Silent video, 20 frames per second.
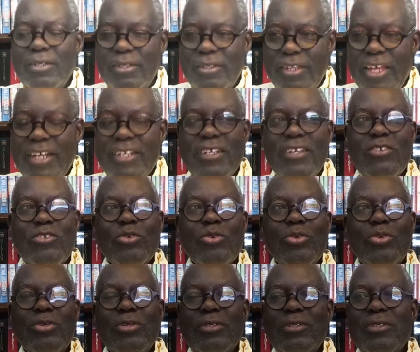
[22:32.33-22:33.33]
That is
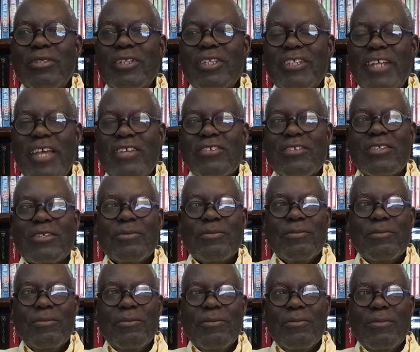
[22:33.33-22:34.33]
the task.
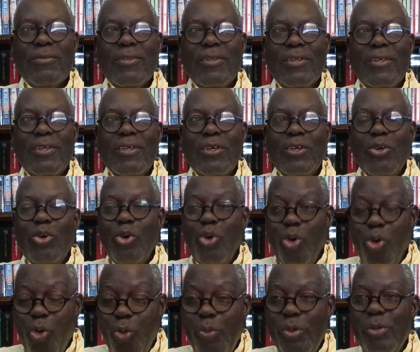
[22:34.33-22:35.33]

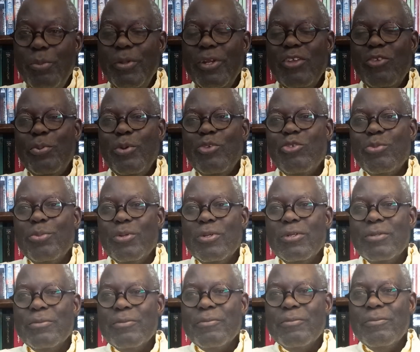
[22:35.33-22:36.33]
Who will be responsible?
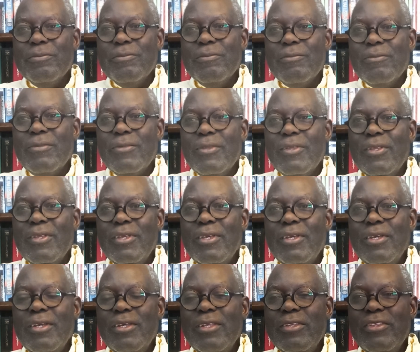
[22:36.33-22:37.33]

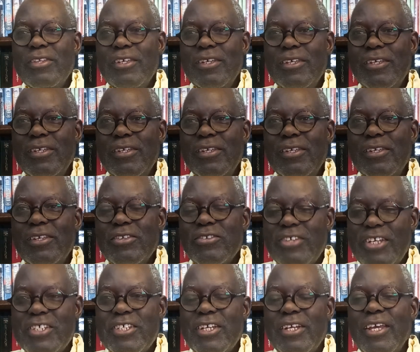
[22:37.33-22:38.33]
The
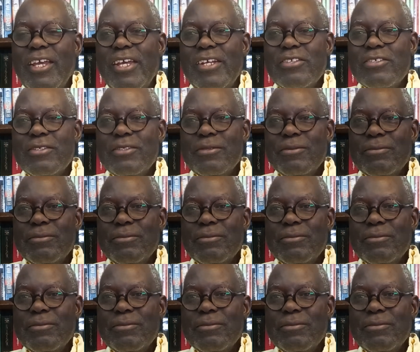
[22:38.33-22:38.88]
section heads.